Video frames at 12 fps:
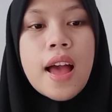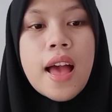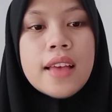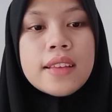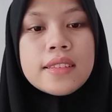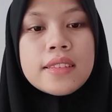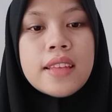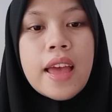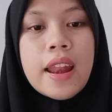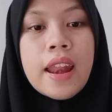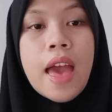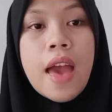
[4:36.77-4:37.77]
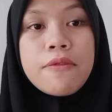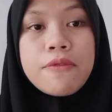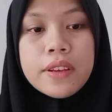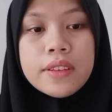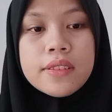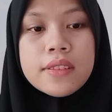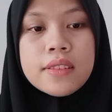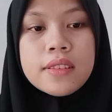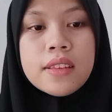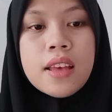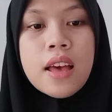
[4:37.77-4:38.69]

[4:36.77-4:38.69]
as an affix.